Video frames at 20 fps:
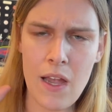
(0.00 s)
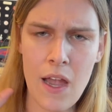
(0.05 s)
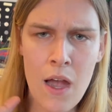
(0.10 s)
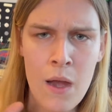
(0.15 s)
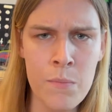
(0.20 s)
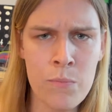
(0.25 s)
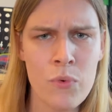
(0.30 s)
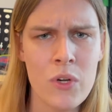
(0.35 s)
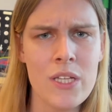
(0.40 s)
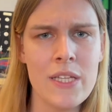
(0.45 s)

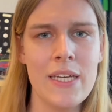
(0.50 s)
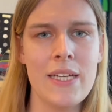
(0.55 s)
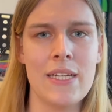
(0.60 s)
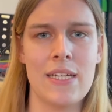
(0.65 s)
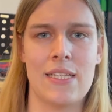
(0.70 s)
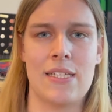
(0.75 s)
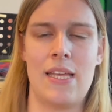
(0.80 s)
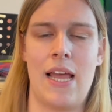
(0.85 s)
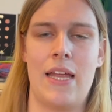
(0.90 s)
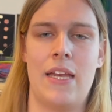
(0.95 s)
I'm really
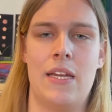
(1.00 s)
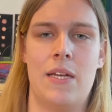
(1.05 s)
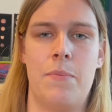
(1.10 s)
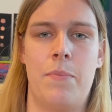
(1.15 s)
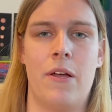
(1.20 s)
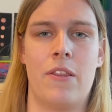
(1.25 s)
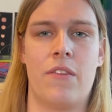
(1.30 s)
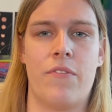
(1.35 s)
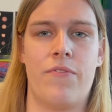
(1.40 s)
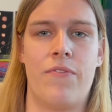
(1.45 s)
excited
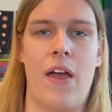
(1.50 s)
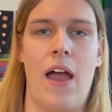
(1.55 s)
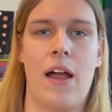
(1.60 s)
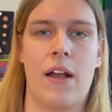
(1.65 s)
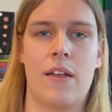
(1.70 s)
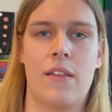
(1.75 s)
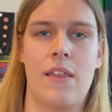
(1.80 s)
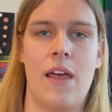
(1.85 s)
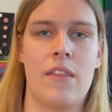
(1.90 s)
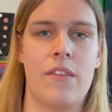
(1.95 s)
about the
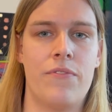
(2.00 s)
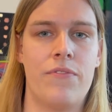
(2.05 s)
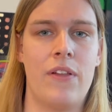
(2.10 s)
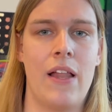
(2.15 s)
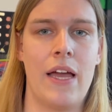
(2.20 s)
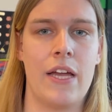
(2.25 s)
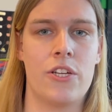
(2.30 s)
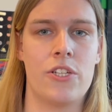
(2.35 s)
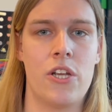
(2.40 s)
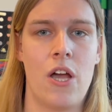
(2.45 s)
fact that the
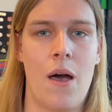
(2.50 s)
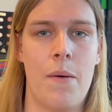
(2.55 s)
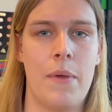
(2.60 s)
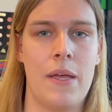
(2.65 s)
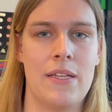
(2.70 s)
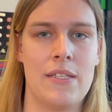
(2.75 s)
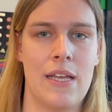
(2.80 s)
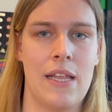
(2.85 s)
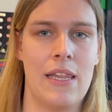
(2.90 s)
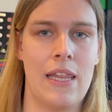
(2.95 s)
Flag Shop
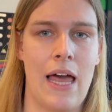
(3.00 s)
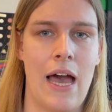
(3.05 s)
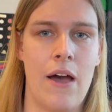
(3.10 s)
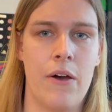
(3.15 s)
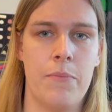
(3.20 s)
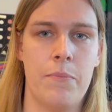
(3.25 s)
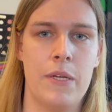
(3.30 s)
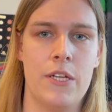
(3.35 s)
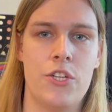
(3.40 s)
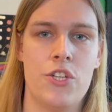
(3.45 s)
has
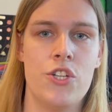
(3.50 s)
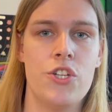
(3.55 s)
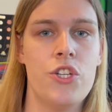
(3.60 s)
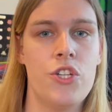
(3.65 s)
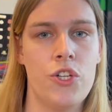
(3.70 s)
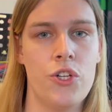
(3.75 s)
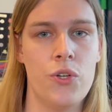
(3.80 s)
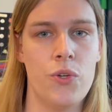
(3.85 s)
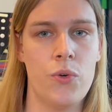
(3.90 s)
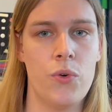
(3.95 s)
allowed me to
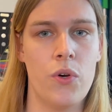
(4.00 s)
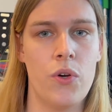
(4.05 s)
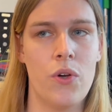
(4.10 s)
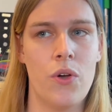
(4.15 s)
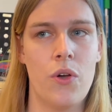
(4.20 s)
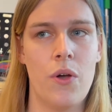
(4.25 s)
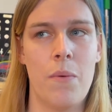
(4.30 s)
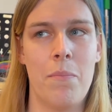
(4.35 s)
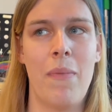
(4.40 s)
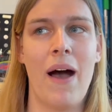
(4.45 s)
do
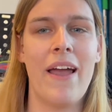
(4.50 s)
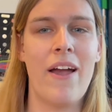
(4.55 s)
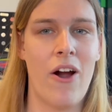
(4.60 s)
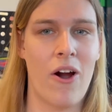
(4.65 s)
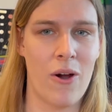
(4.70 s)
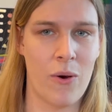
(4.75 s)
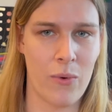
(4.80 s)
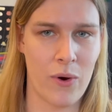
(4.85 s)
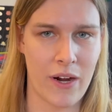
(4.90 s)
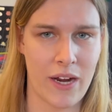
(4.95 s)
my
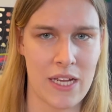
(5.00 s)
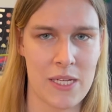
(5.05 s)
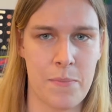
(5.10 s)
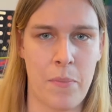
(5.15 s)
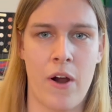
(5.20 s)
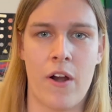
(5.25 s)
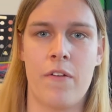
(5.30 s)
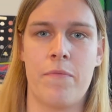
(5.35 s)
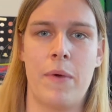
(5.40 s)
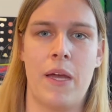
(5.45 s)
artwork as
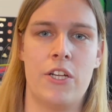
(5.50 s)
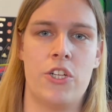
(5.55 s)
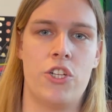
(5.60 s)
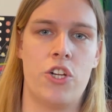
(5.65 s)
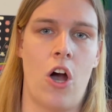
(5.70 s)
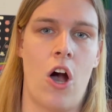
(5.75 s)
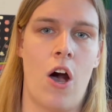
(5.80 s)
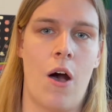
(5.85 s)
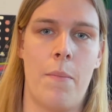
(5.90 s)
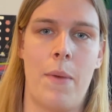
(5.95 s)
part of my
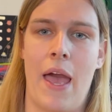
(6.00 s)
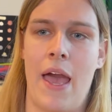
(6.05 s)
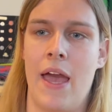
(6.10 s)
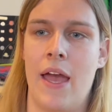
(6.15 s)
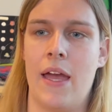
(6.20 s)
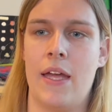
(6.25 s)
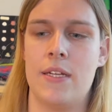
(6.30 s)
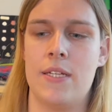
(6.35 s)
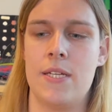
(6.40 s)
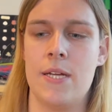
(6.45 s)
job.
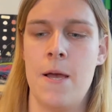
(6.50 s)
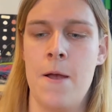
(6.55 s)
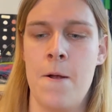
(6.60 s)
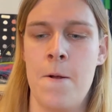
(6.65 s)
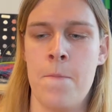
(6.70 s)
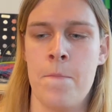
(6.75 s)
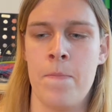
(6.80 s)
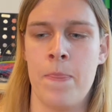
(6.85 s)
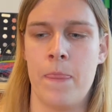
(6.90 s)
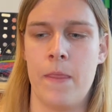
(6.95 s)
And
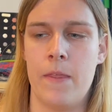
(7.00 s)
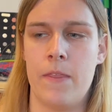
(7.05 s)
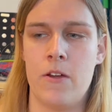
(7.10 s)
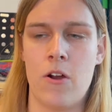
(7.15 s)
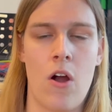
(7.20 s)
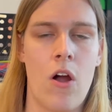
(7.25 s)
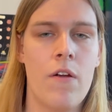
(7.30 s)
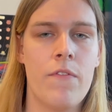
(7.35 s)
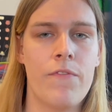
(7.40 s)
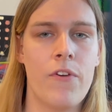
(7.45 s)
there
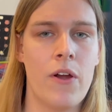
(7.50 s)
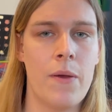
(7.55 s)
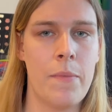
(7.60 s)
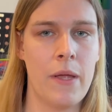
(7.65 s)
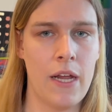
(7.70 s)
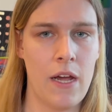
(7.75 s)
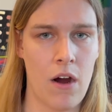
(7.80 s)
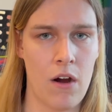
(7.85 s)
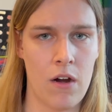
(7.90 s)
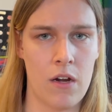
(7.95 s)
aren't very
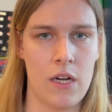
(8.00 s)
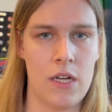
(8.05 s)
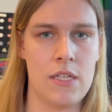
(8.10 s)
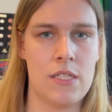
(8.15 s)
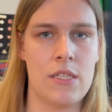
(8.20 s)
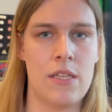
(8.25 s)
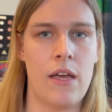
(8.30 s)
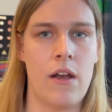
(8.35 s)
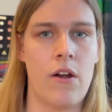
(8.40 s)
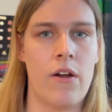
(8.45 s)
many
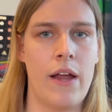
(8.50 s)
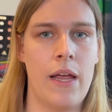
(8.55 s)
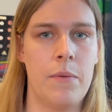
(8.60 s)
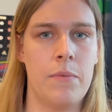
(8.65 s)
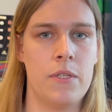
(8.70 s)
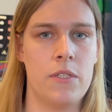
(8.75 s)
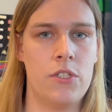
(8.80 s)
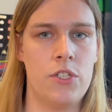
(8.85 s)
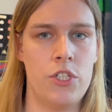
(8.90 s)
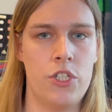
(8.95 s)
artists that are
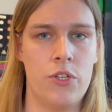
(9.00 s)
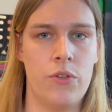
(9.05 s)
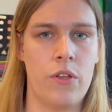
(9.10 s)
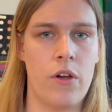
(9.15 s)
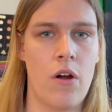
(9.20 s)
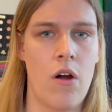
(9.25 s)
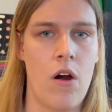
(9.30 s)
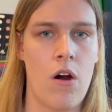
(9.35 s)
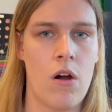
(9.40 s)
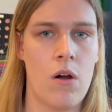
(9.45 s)
able to do
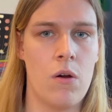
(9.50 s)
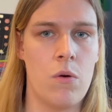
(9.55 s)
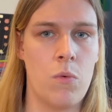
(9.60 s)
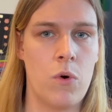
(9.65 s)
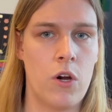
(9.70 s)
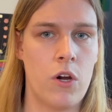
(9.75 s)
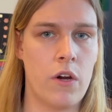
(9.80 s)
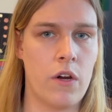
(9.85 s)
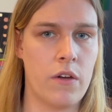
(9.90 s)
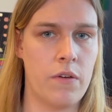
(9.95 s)
their
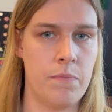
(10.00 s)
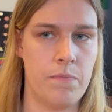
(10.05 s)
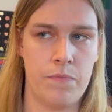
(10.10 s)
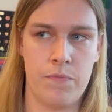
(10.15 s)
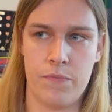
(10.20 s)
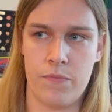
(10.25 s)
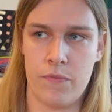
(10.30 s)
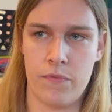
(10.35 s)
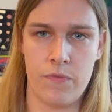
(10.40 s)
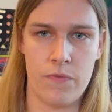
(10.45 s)
artwork
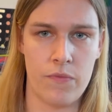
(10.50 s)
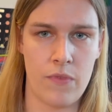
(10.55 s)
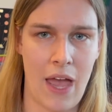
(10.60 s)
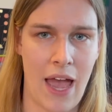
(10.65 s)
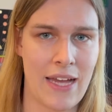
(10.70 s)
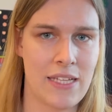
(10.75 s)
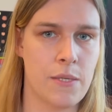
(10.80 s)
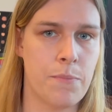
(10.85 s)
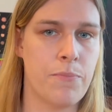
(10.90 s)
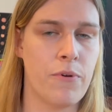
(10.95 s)

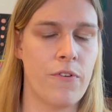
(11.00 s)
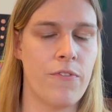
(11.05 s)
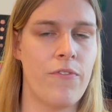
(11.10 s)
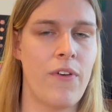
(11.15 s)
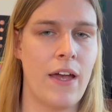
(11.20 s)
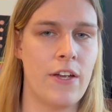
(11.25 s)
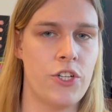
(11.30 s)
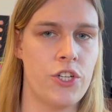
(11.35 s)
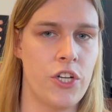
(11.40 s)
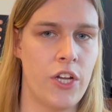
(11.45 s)
as a
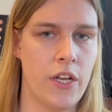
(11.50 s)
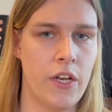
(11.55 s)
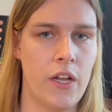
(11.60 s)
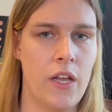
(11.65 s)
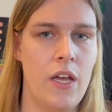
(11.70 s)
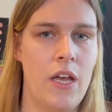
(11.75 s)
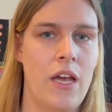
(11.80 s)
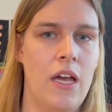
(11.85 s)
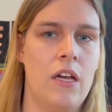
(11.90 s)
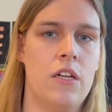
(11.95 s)
profession.
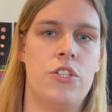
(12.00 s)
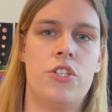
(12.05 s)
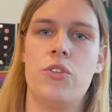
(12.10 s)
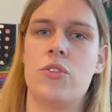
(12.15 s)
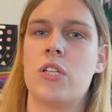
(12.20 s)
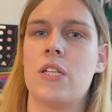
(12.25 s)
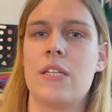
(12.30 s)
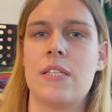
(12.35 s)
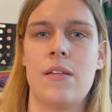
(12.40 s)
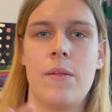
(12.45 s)
It's
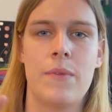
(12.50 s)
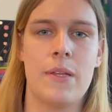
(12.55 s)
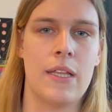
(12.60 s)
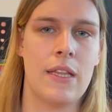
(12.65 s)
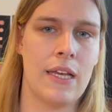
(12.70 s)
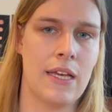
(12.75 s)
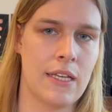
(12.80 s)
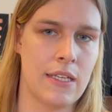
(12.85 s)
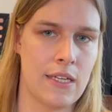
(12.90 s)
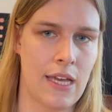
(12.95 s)
usually something
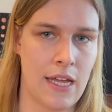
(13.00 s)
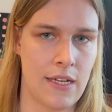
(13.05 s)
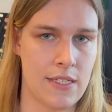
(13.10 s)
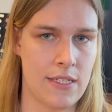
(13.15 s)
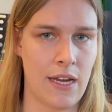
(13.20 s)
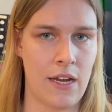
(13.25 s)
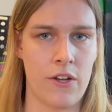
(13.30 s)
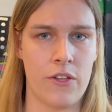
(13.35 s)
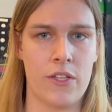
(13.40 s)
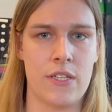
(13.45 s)
that gets
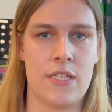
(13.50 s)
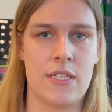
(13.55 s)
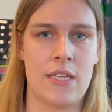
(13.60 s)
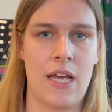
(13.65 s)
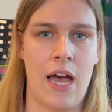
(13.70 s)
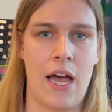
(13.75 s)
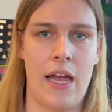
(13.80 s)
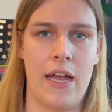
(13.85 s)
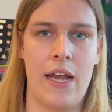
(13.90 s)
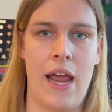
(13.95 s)
done on the
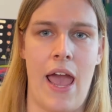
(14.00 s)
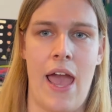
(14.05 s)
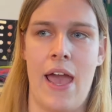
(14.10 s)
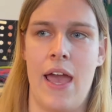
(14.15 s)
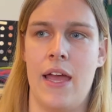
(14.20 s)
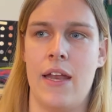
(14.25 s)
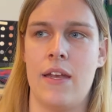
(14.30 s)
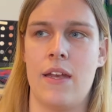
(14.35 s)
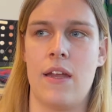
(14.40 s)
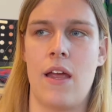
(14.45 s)
side.
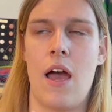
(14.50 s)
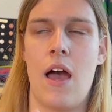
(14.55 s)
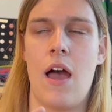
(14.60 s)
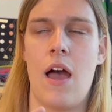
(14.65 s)
And